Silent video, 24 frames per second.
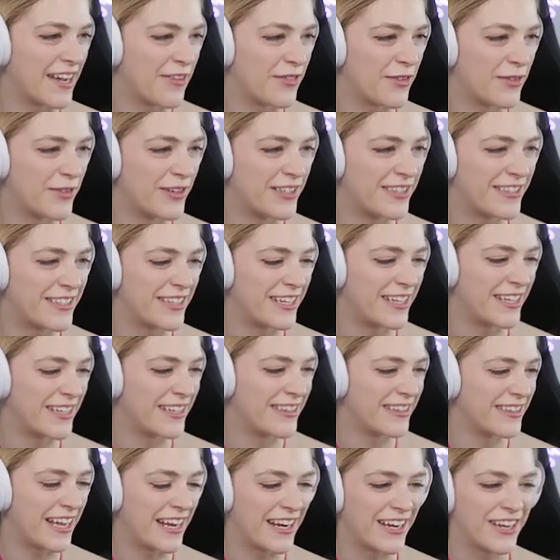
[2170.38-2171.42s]
everyone's gonna
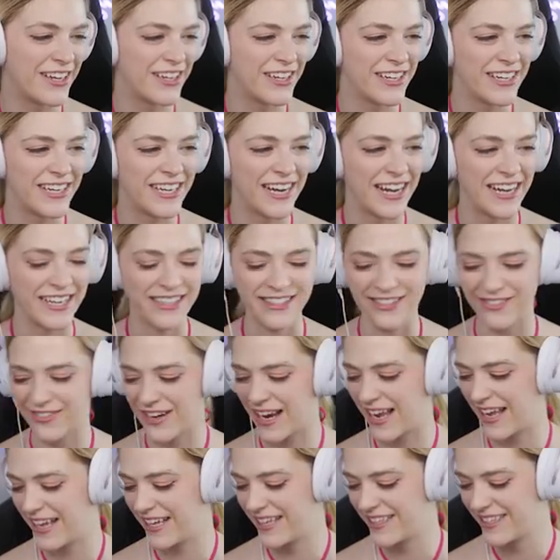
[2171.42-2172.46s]
get a good night's rest.